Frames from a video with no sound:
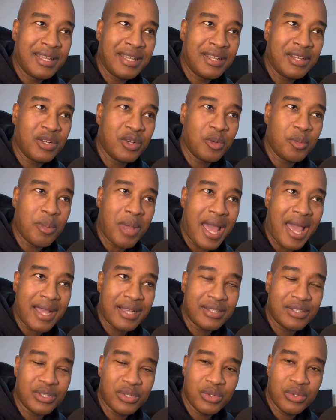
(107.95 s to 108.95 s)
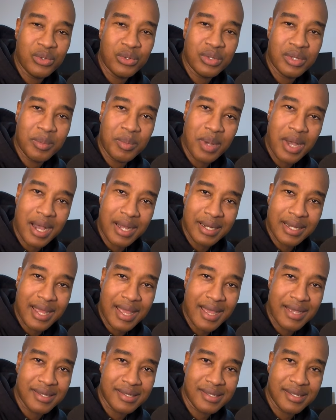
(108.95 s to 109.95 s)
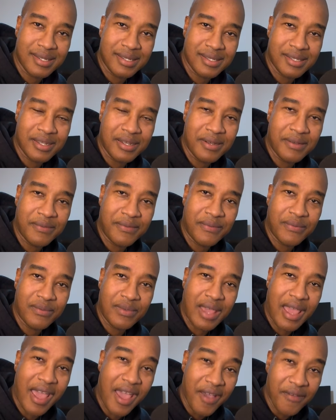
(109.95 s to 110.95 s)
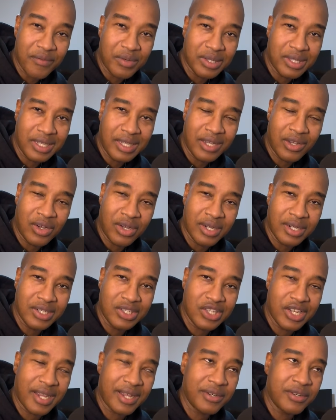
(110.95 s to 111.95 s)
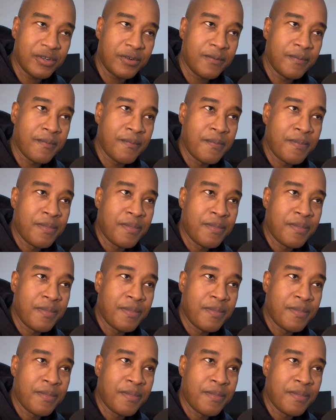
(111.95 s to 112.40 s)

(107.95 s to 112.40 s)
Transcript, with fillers: you know, back to the podcasting stuff heavily on the channel